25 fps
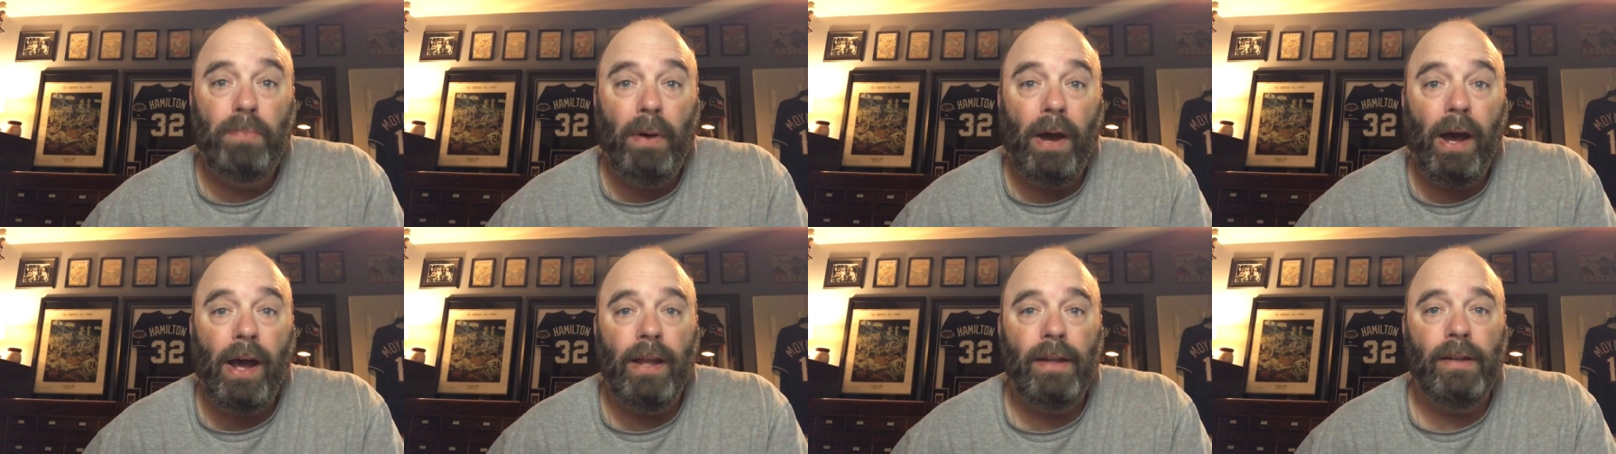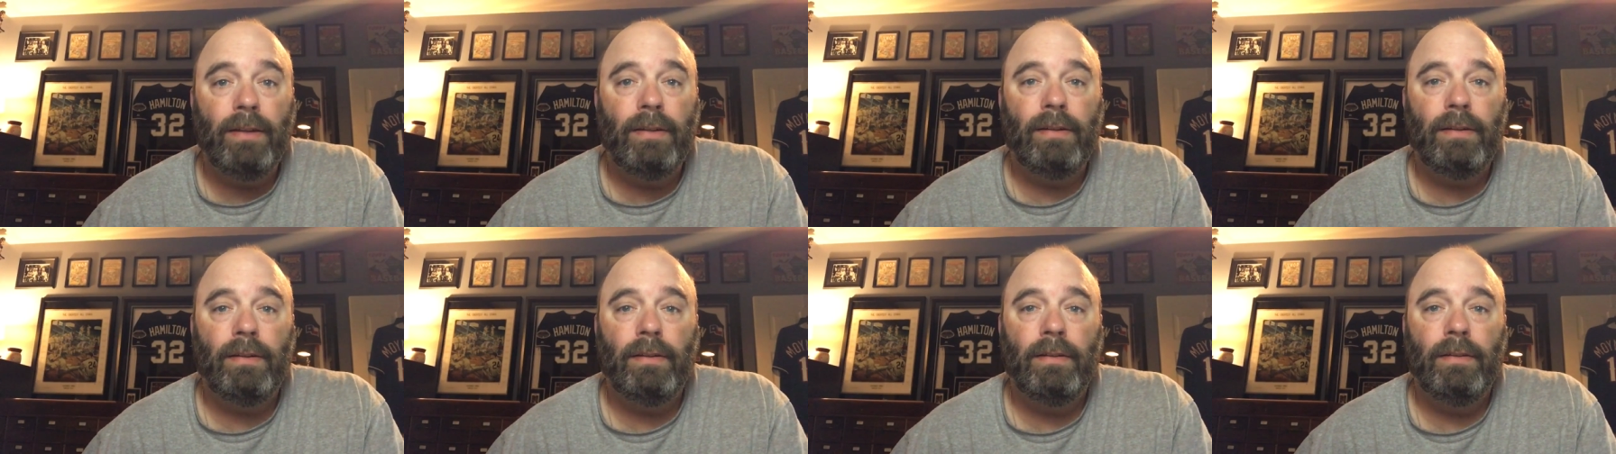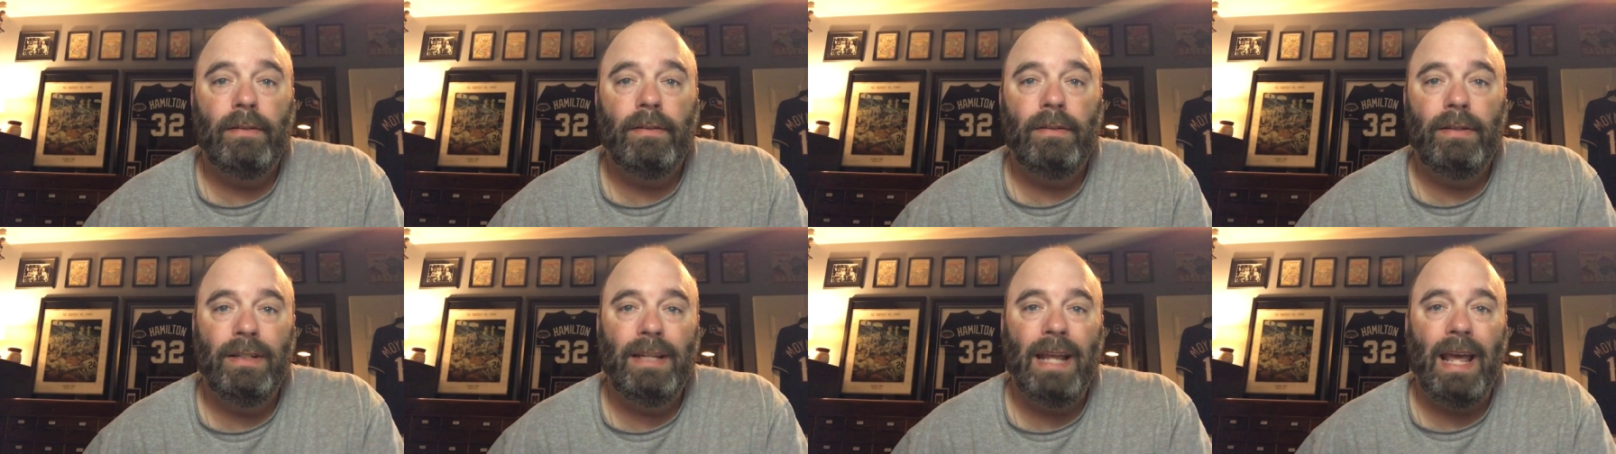but
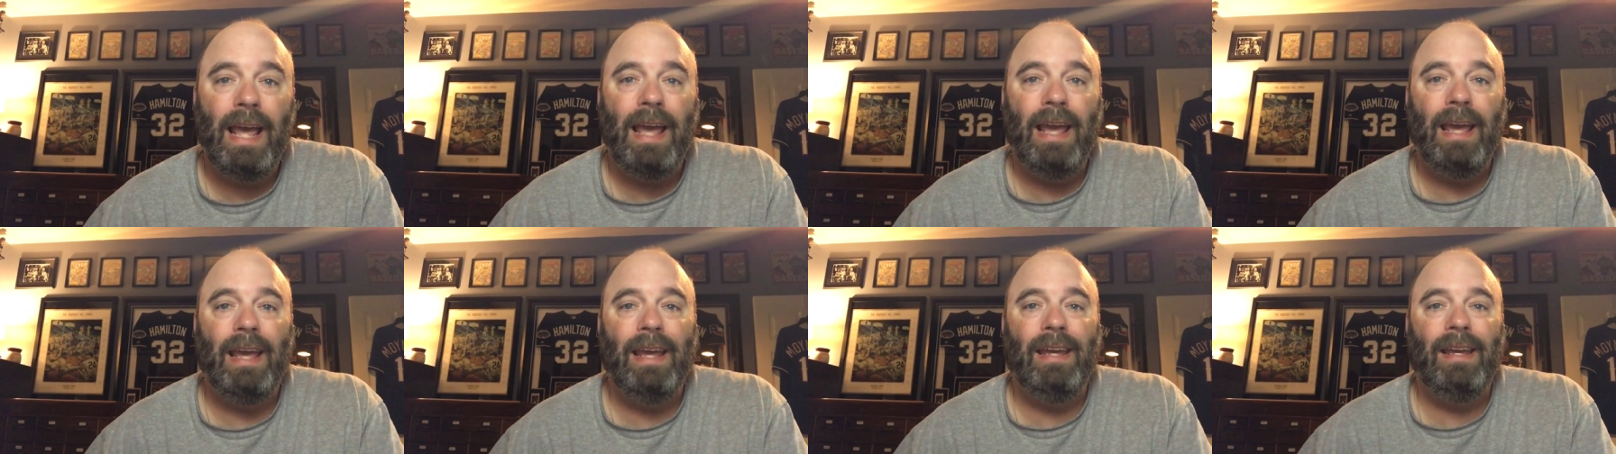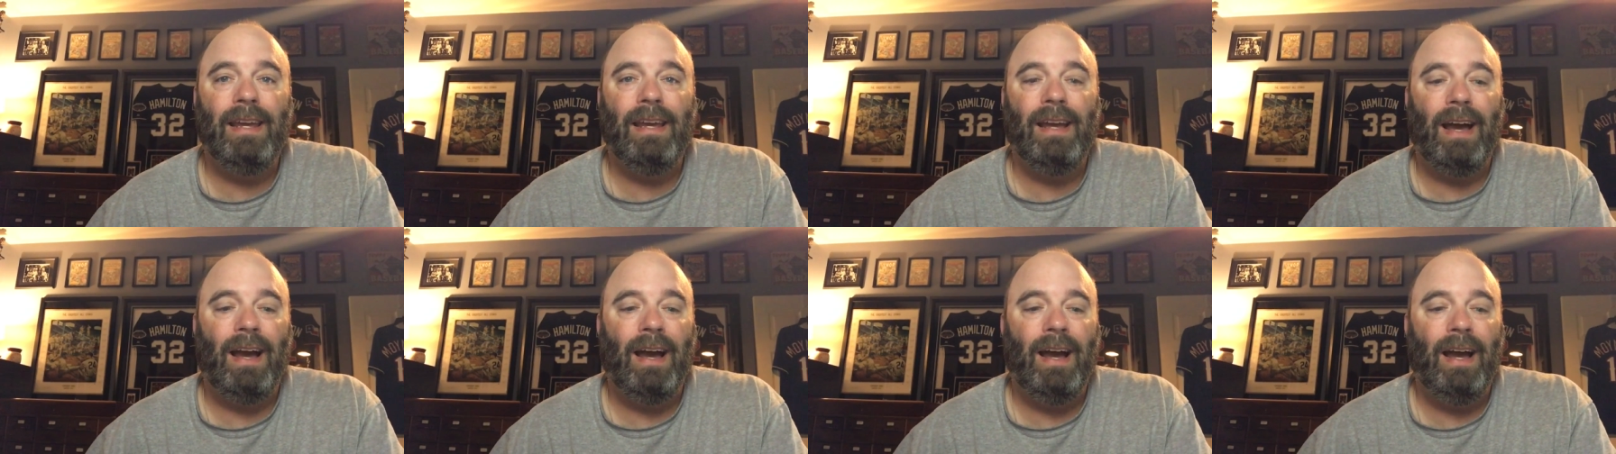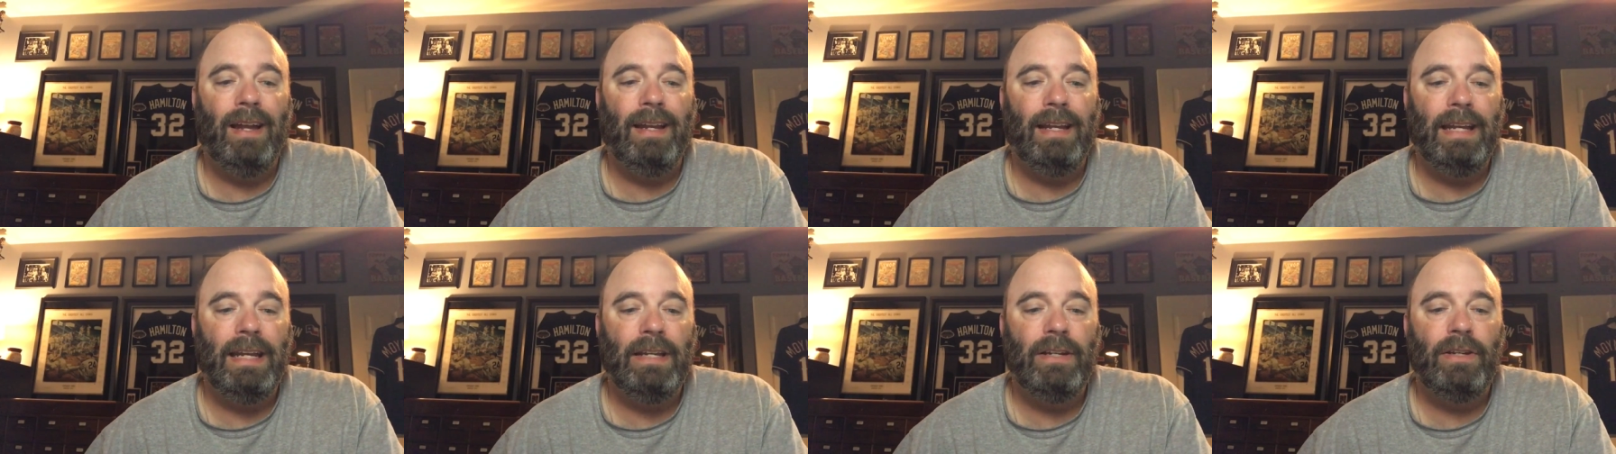today
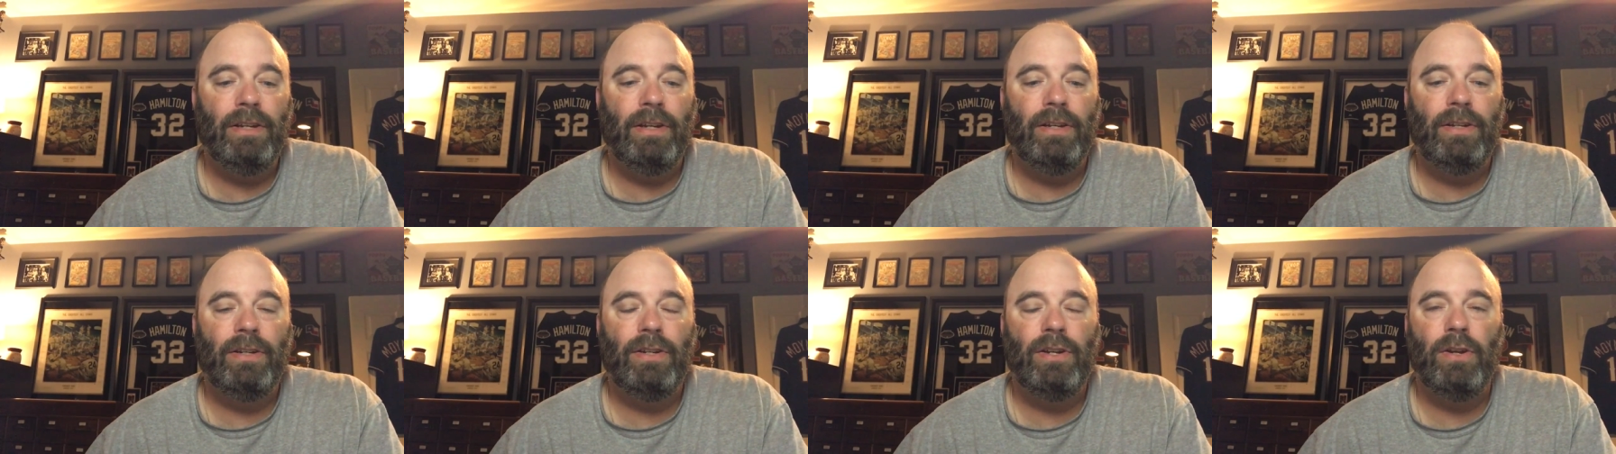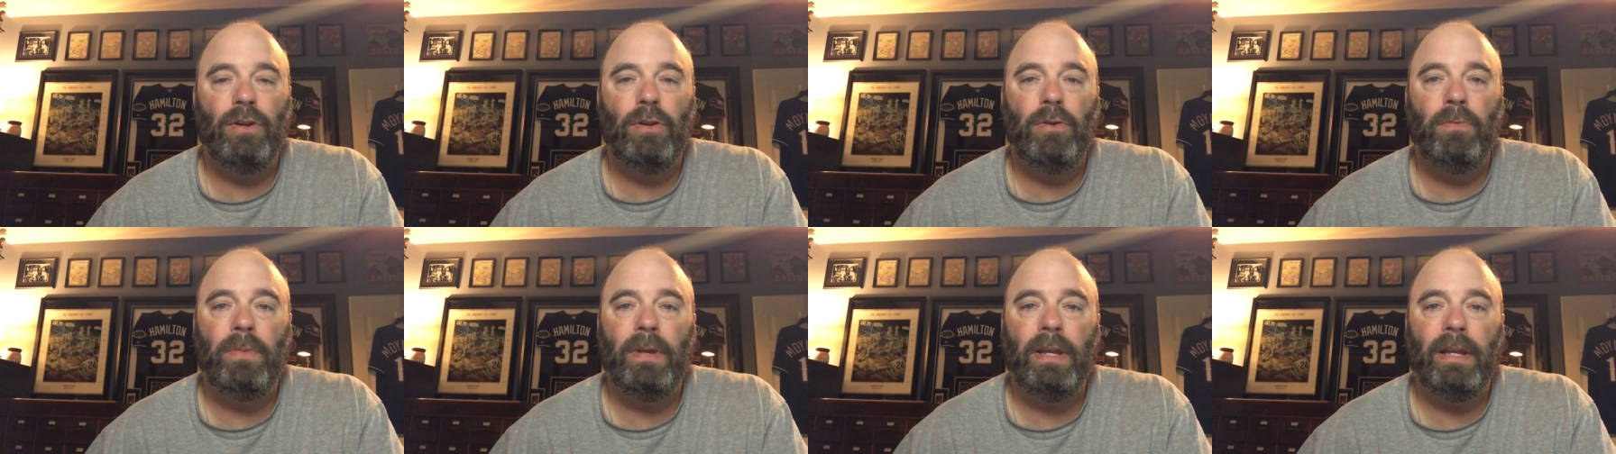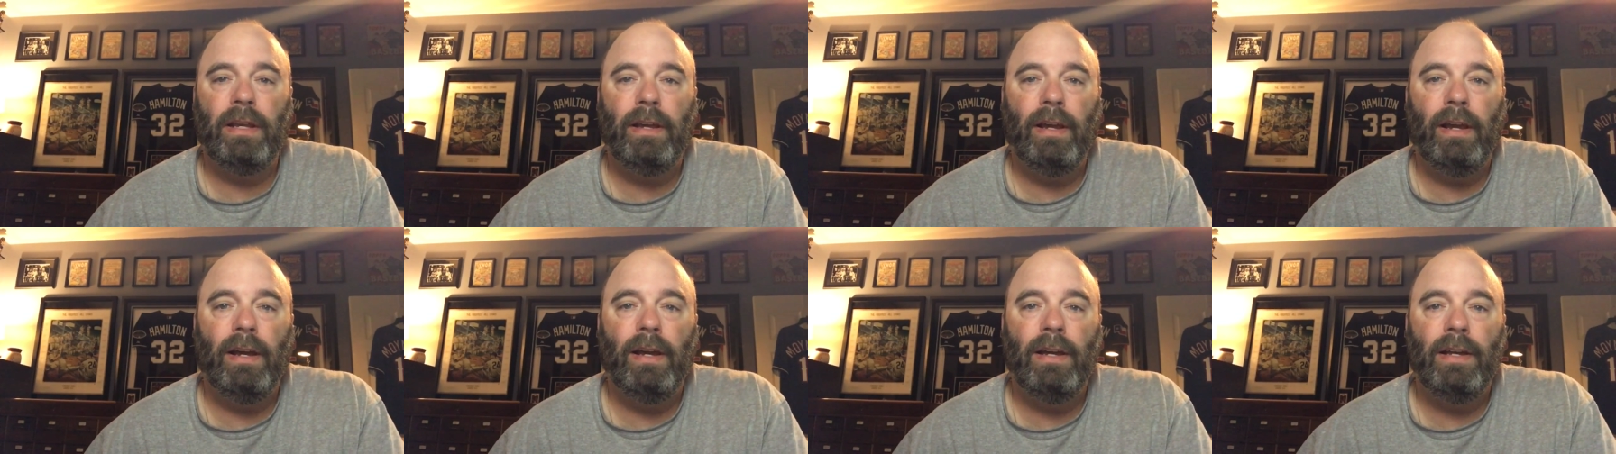I needed to
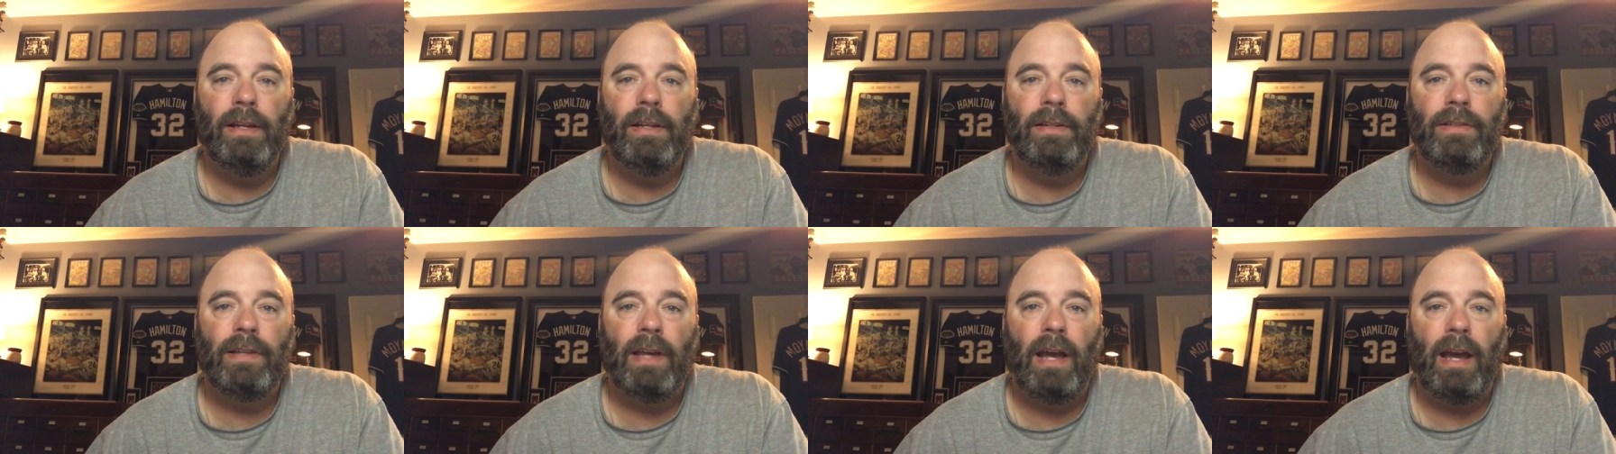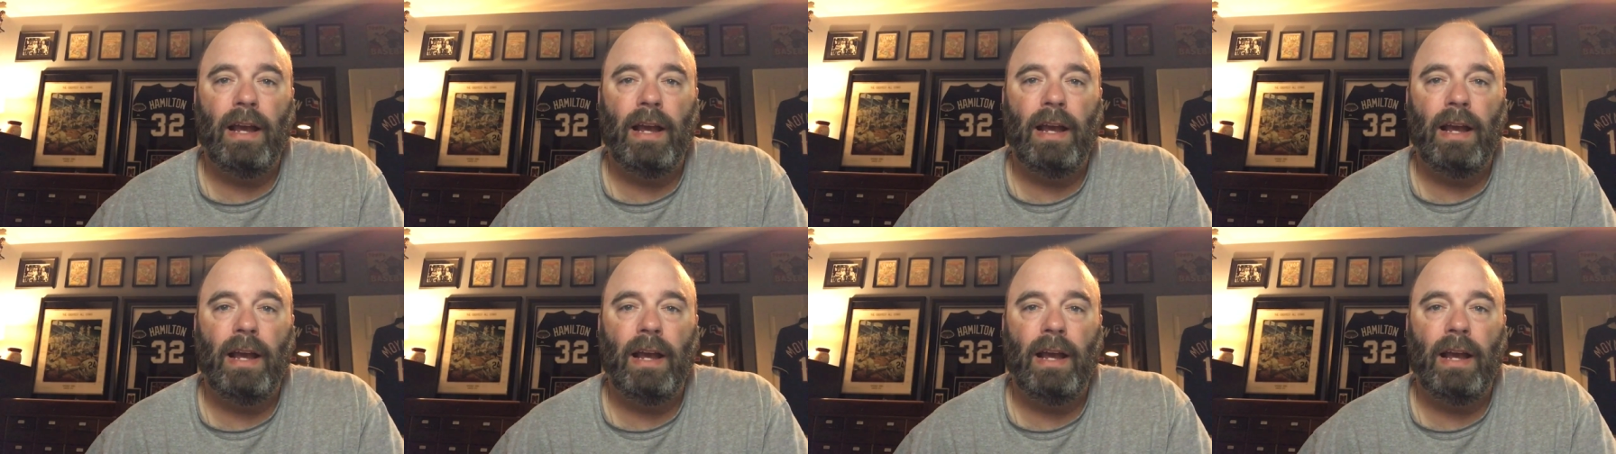because